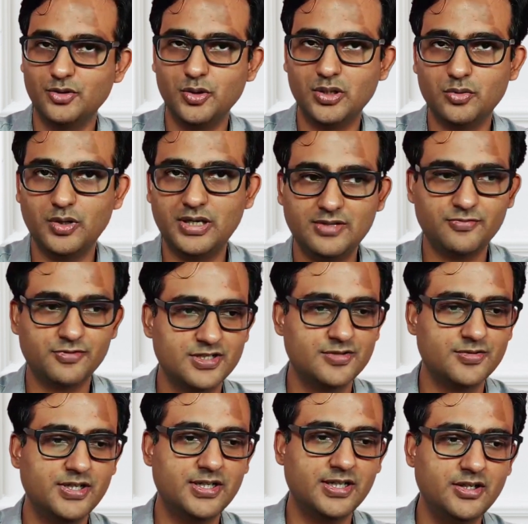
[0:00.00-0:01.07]
You are quite
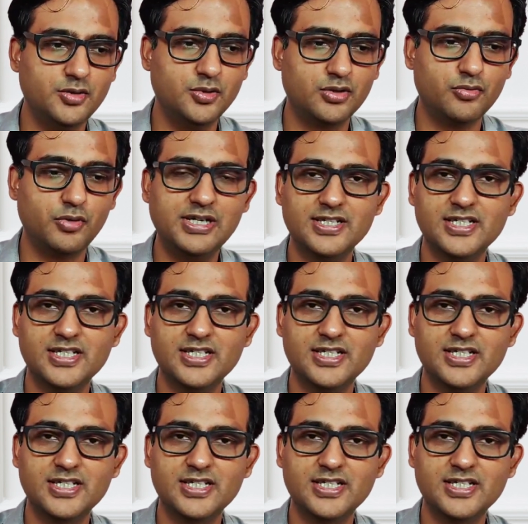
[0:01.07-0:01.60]
frustrated. You are quite